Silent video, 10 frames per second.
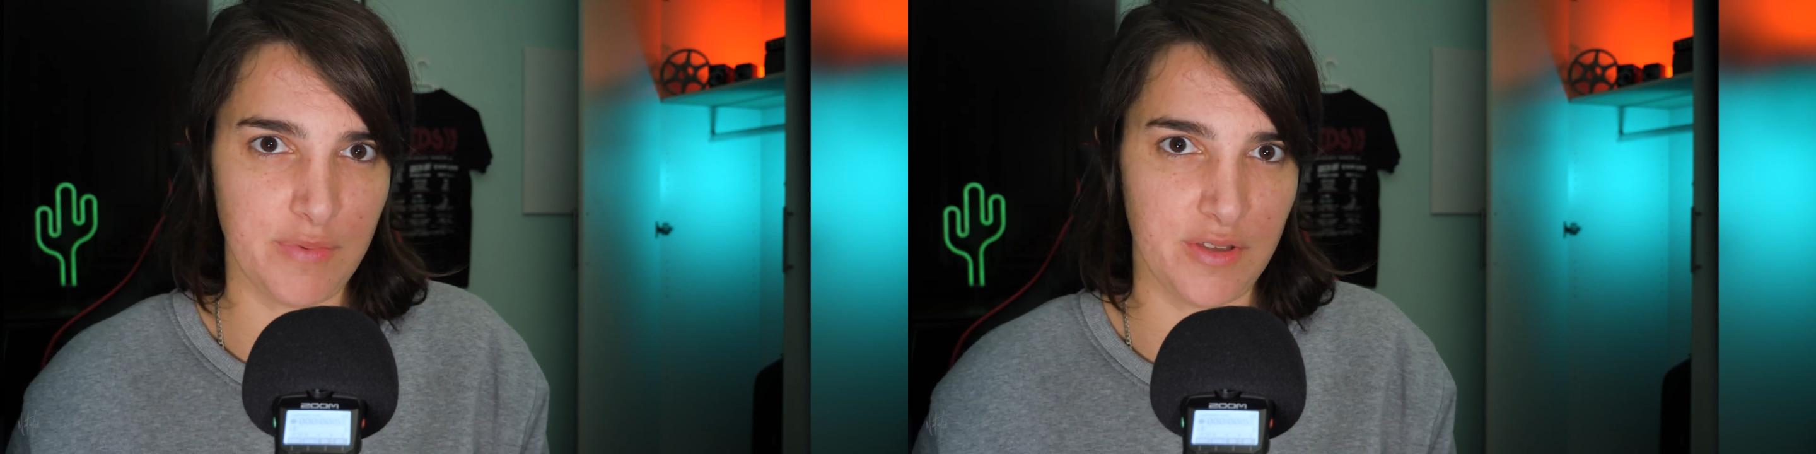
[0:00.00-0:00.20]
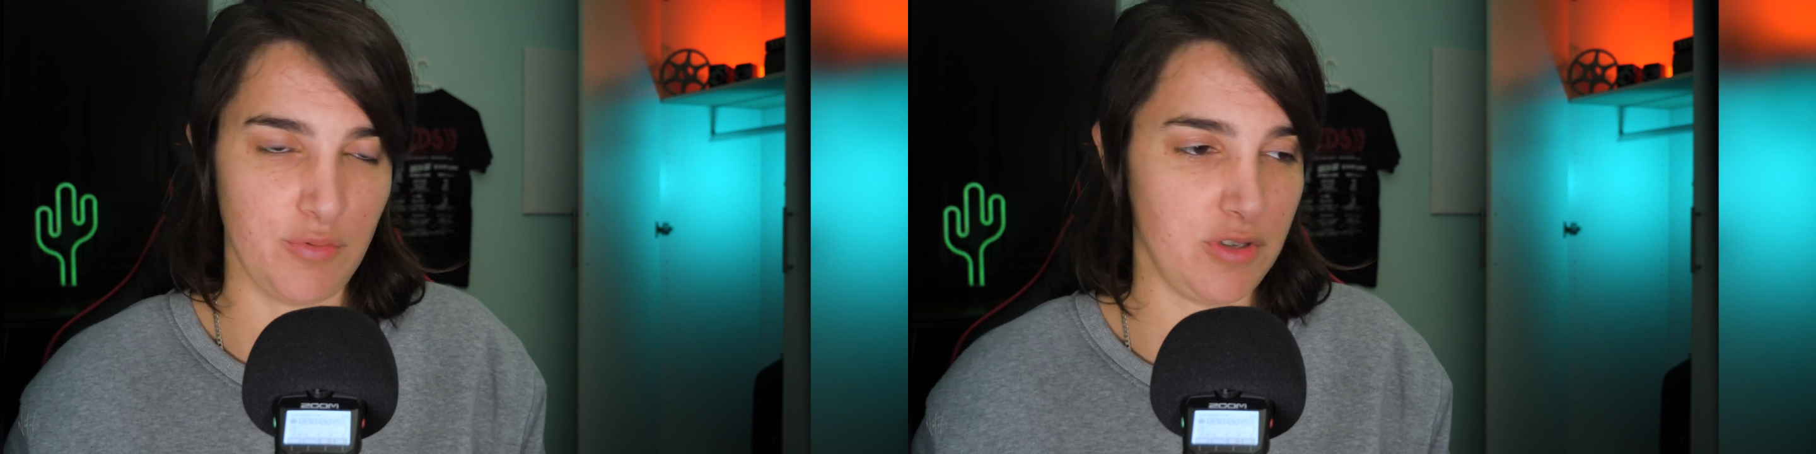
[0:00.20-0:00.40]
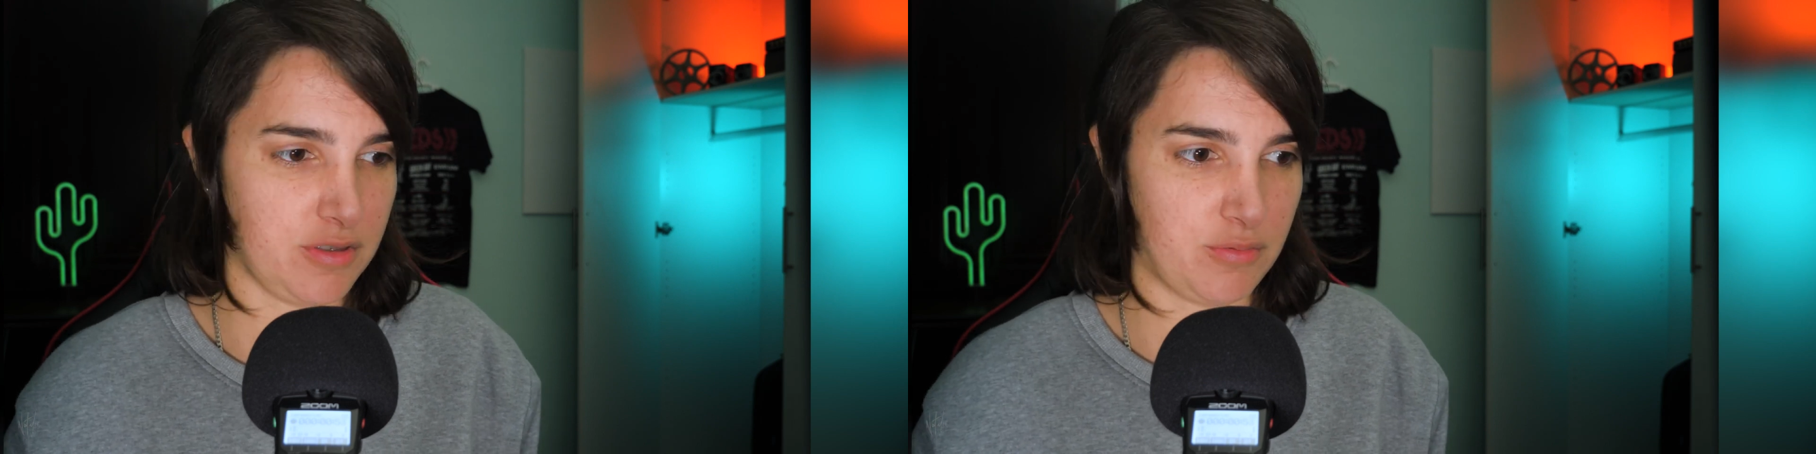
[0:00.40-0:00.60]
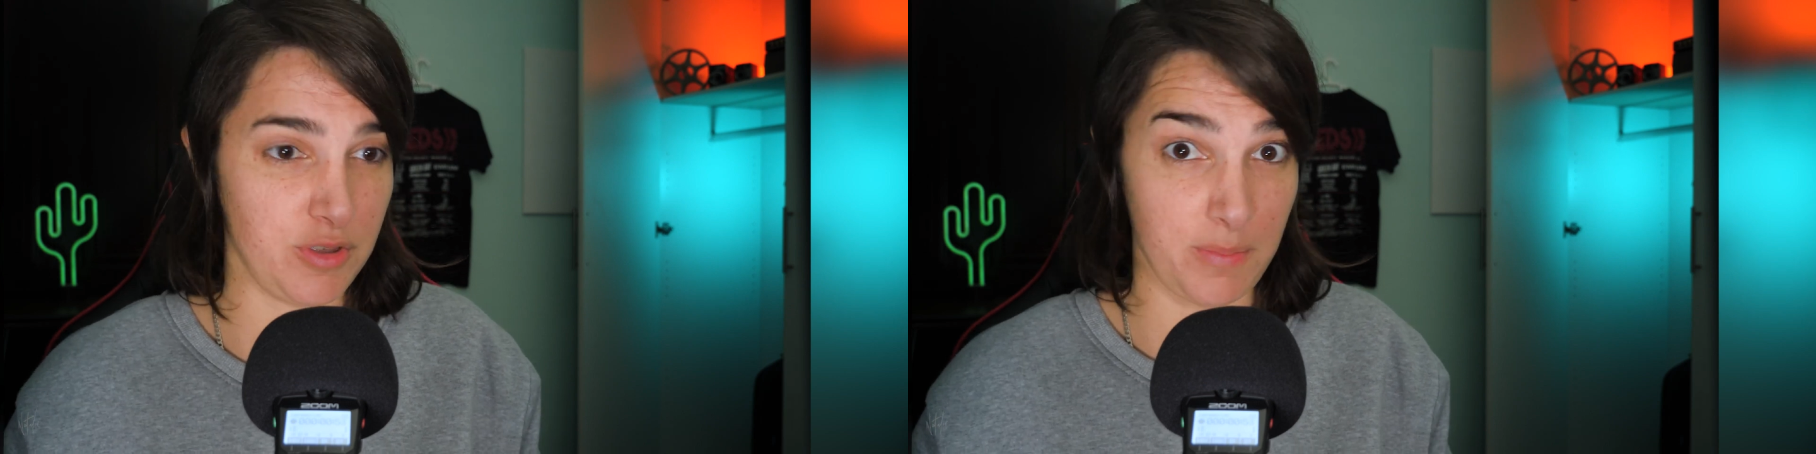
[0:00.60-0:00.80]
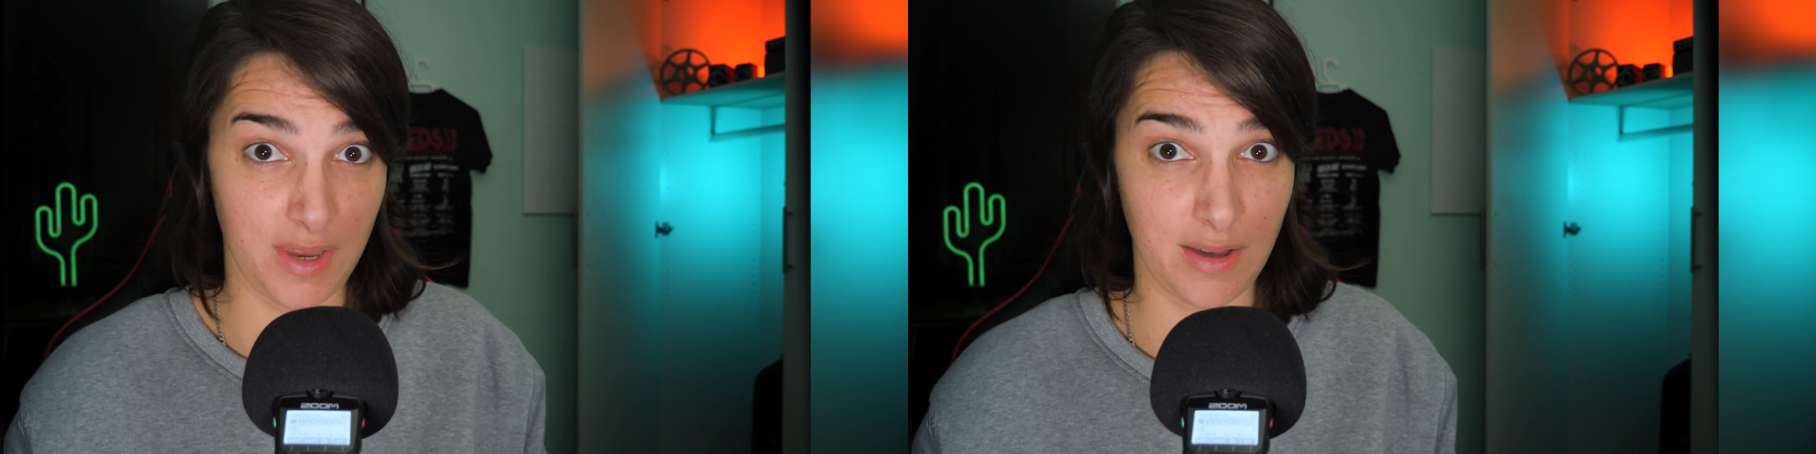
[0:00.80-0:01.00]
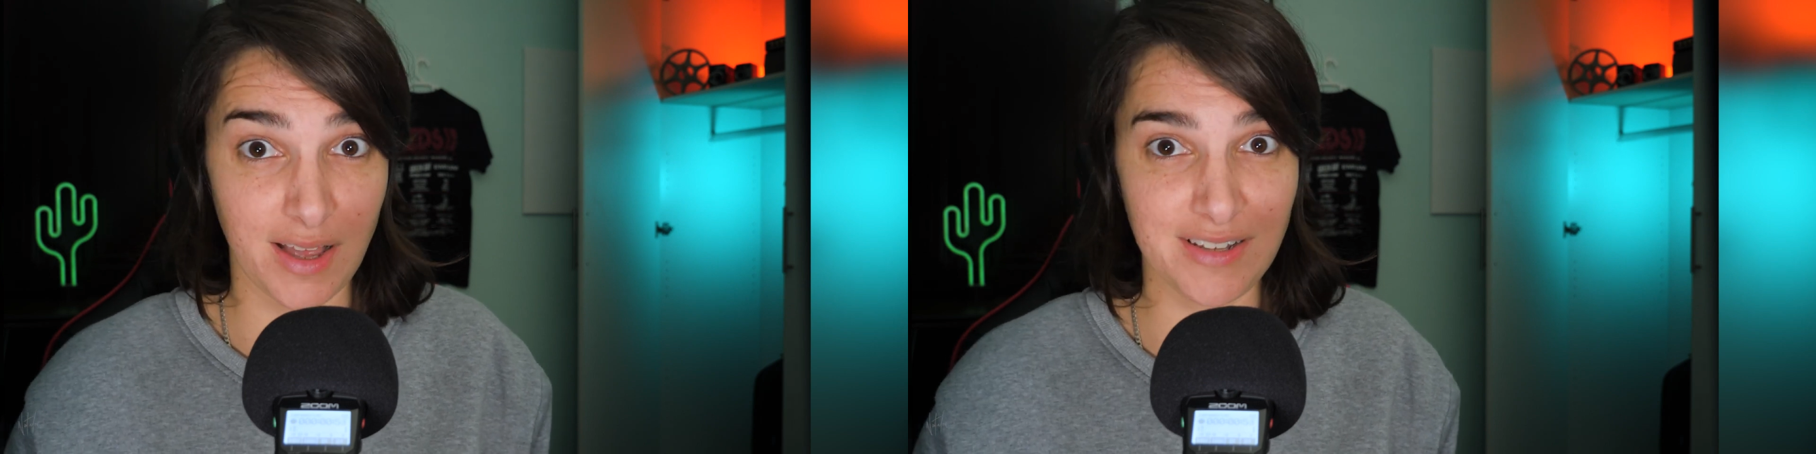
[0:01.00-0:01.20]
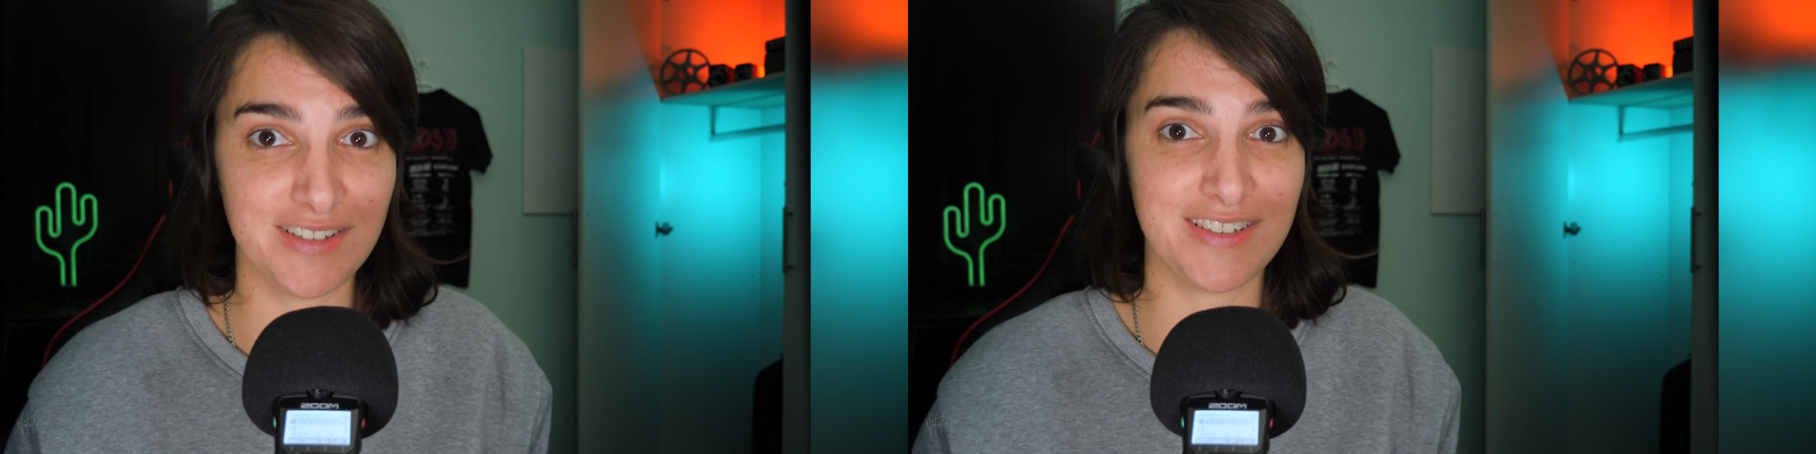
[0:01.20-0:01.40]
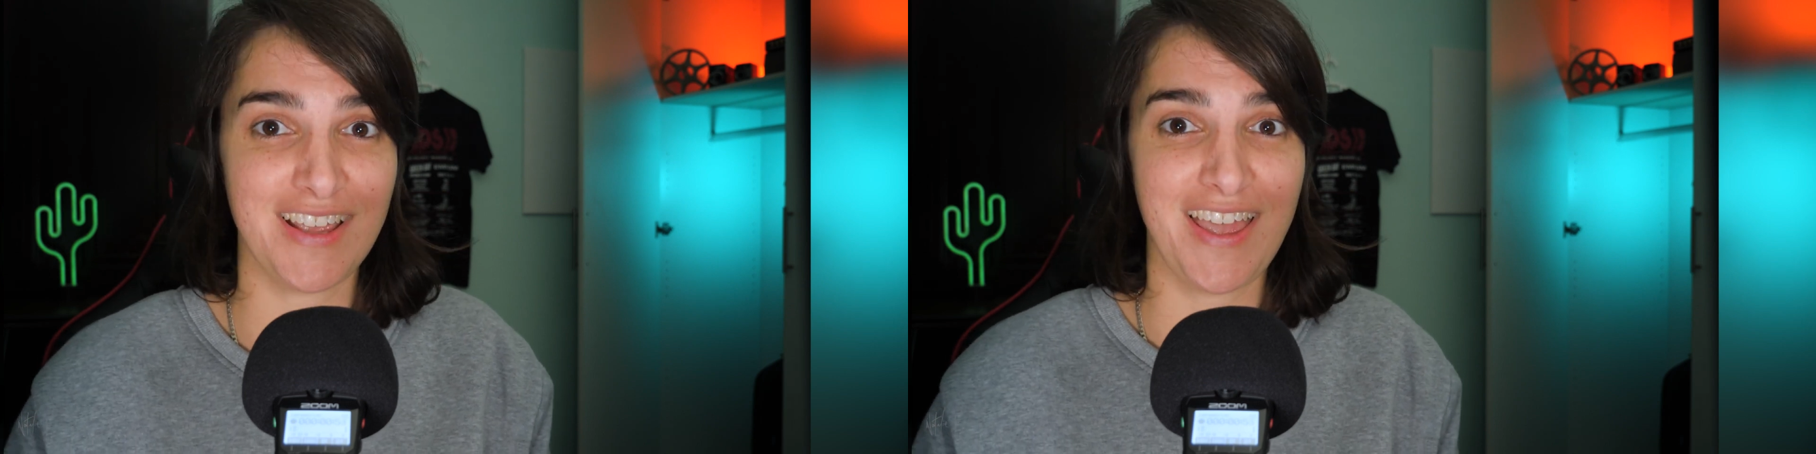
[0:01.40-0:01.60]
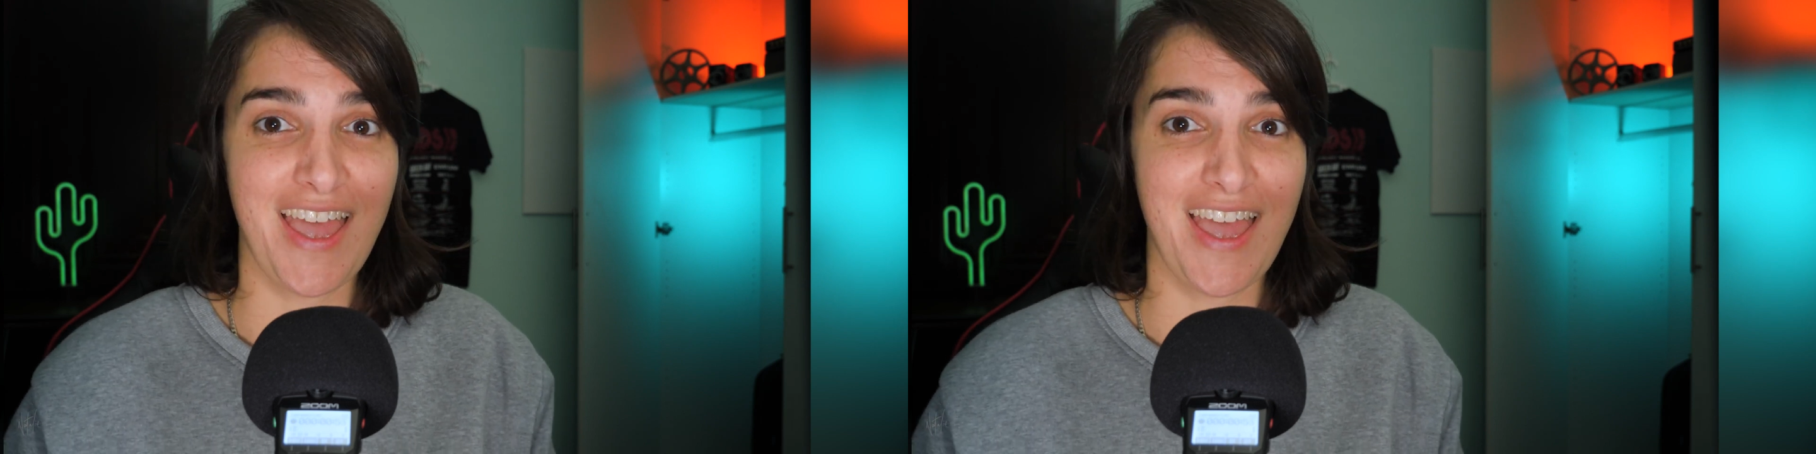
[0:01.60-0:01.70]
been with my colors,